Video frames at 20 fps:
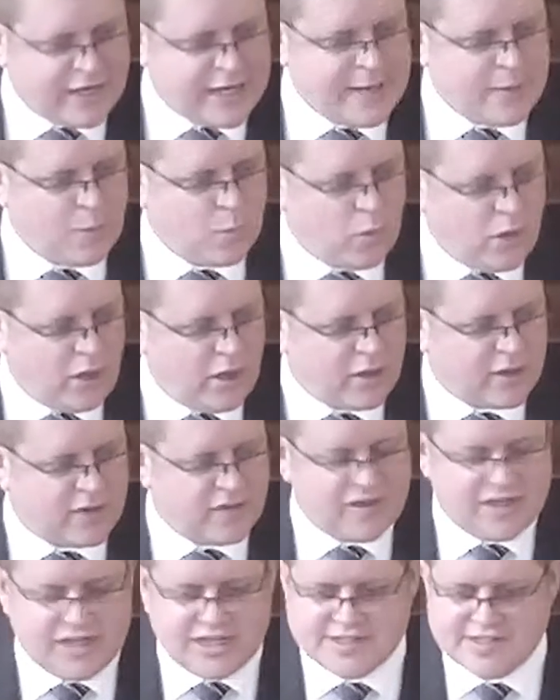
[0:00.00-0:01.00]
work
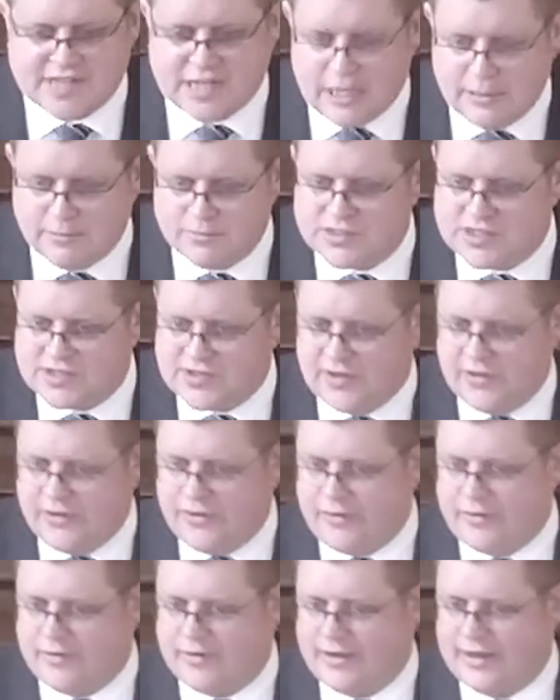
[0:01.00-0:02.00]
that he has come to
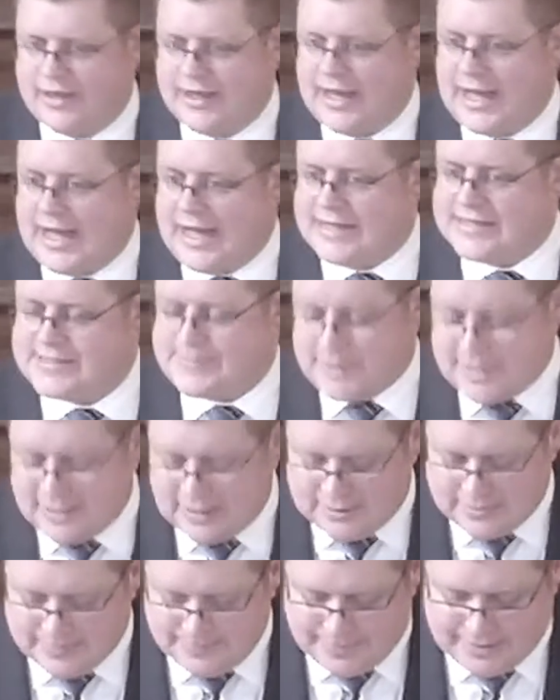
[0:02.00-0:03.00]
do has been
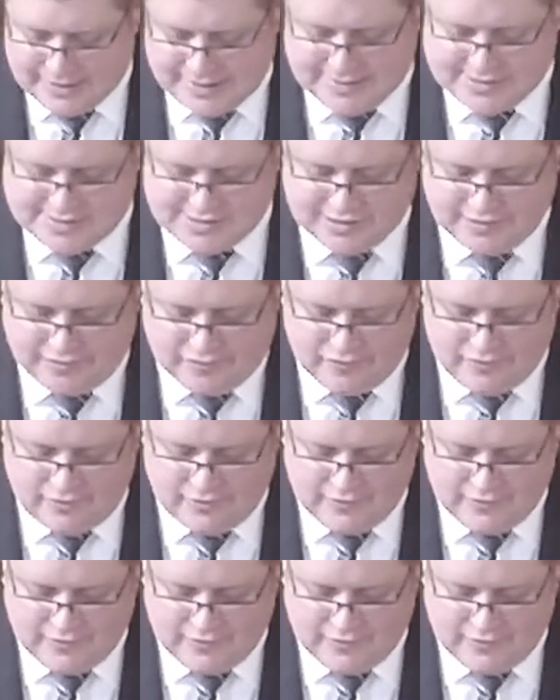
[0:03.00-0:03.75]
completed.